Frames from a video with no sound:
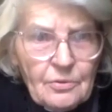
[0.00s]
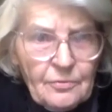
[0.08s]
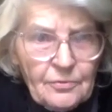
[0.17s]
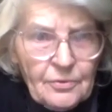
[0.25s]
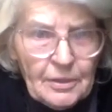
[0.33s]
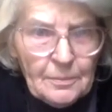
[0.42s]
of
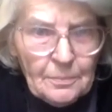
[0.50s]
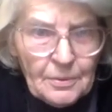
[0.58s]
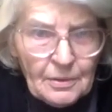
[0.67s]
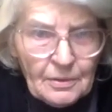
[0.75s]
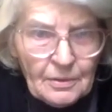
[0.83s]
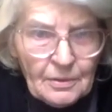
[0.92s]

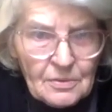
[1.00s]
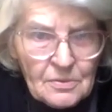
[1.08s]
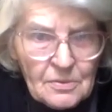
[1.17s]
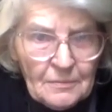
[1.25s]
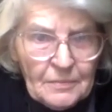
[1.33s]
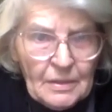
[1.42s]
Philippians.
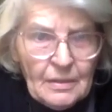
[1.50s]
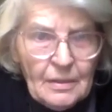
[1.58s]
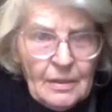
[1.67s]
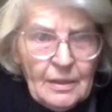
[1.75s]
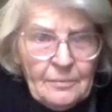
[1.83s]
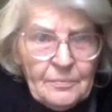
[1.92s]

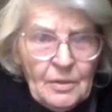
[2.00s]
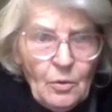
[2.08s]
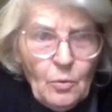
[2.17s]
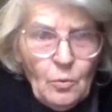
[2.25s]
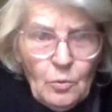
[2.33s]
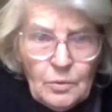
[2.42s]

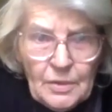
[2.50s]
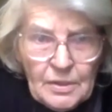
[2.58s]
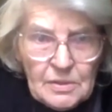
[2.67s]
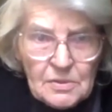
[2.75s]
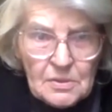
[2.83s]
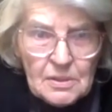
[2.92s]
All
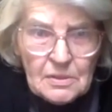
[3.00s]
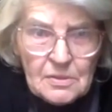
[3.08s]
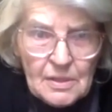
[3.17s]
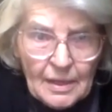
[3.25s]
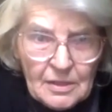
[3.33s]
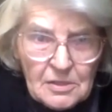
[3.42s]
this, he
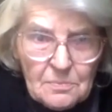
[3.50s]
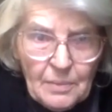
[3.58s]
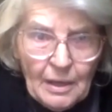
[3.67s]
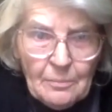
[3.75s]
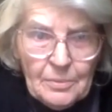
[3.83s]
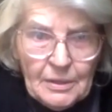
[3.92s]
says,
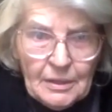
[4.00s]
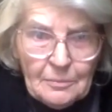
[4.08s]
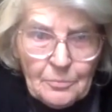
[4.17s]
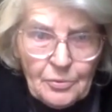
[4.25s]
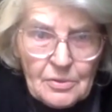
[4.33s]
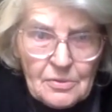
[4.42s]
about being
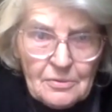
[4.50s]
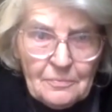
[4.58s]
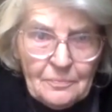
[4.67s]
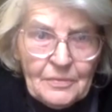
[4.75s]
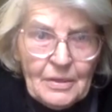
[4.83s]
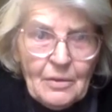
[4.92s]
in prison,